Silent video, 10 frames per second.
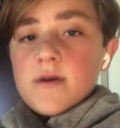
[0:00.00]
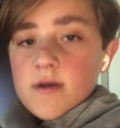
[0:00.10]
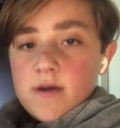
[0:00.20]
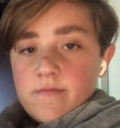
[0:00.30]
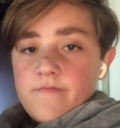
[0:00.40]

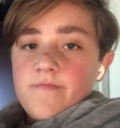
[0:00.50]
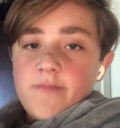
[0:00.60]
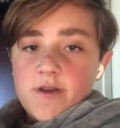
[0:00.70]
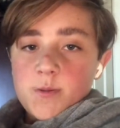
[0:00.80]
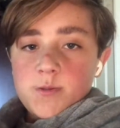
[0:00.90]
and,
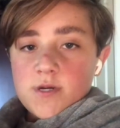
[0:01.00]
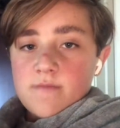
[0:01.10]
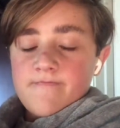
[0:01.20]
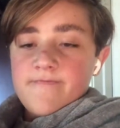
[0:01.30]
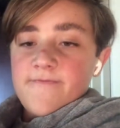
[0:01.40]
like, freaking
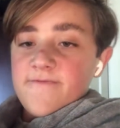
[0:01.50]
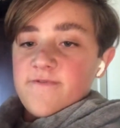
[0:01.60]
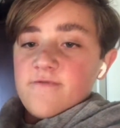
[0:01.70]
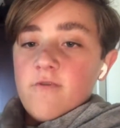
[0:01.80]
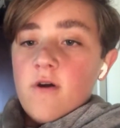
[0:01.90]

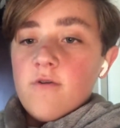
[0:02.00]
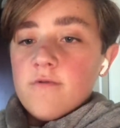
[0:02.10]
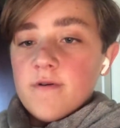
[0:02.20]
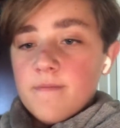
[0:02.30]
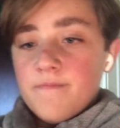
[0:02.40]
throw
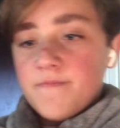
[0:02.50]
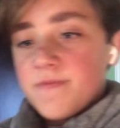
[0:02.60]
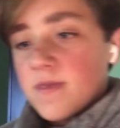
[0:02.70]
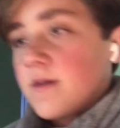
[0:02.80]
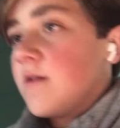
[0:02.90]

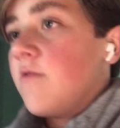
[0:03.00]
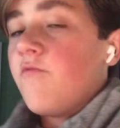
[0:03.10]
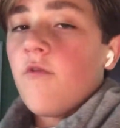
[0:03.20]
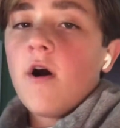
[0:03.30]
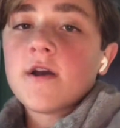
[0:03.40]

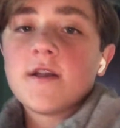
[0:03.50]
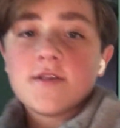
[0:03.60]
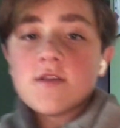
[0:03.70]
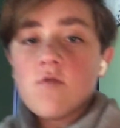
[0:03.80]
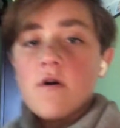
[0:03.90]
Rock
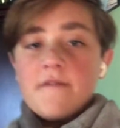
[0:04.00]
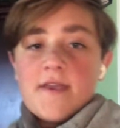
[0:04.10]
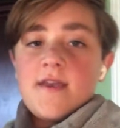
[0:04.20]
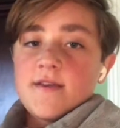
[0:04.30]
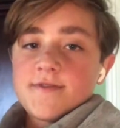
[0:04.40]
against the wall. If I
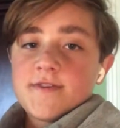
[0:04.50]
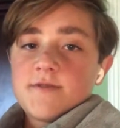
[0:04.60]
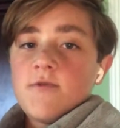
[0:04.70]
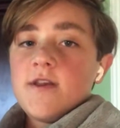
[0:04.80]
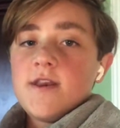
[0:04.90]
can't get this
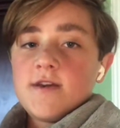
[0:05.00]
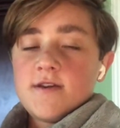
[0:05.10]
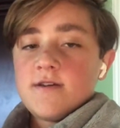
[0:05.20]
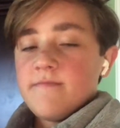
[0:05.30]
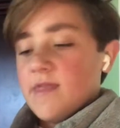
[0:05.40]
running.
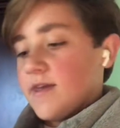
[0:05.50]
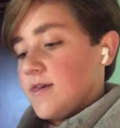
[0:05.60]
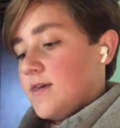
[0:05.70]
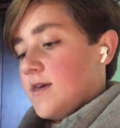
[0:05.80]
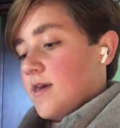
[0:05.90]
I mean, like,
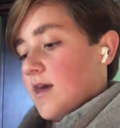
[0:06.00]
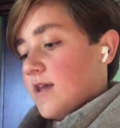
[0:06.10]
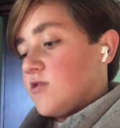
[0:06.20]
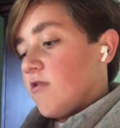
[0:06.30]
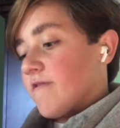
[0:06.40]
I
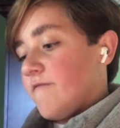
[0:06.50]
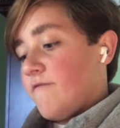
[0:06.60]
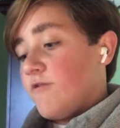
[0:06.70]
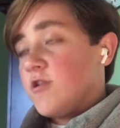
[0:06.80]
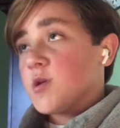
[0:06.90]
still have some
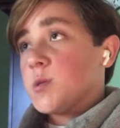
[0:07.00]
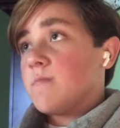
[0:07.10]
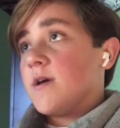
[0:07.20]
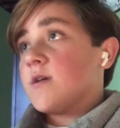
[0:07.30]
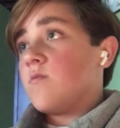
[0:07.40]
footage from,
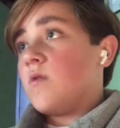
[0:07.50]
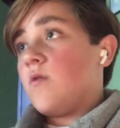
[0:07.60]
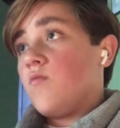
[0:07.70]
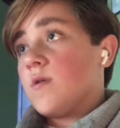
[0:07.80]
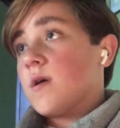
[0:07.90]
like, a,
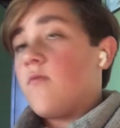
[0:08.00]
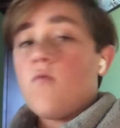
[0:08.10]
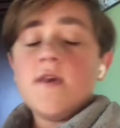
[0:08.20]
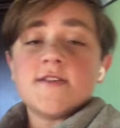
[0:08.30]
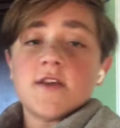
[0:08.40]
a couple
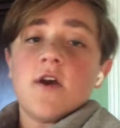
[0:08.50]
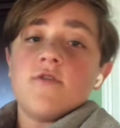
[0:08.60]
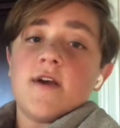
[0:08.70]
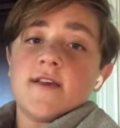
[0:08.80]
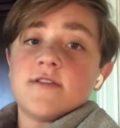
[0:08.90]
weeks ago
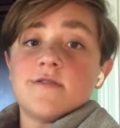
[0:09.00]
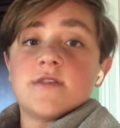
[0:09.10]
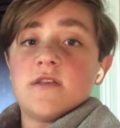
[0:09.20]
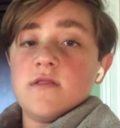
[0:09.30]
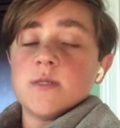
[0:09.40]
that I still have
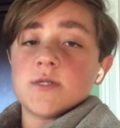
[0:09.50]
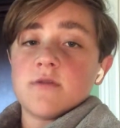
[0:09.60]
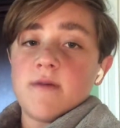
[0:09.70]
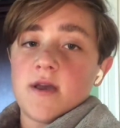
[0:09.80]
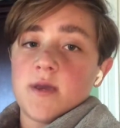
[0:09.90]
to deliver to
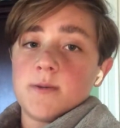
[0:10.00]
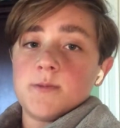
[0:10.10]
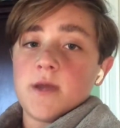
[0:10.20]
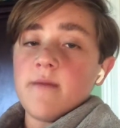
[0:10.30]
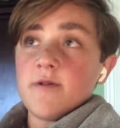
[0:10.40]
my
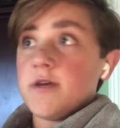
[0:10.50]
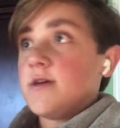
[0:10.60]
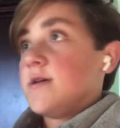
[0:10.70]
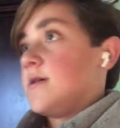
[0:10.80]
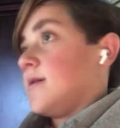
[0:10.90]
family.
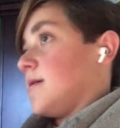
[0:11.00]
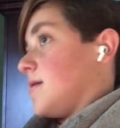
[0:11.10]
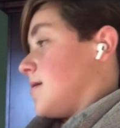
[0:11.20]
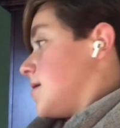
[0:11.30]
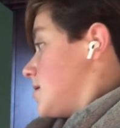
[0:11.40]

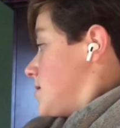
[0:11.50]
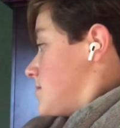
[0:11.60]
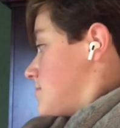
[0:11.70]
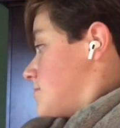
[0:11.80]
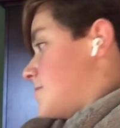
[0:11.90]

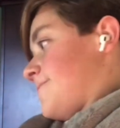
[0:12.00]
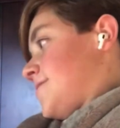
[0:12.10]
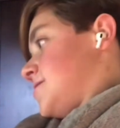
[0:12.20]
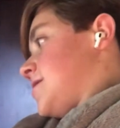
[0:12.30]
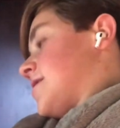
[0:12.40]
And,
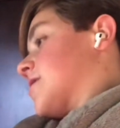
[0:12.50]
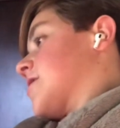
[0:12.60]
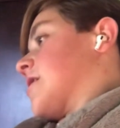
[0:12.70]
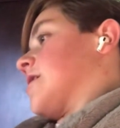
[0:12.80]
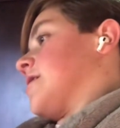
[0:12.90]
but that's
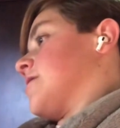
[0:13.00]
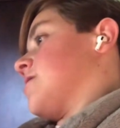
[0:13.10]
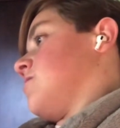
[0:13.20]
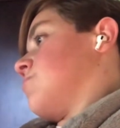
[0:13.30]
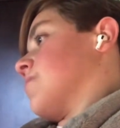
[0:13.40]

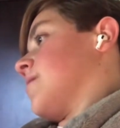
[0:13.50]
still a work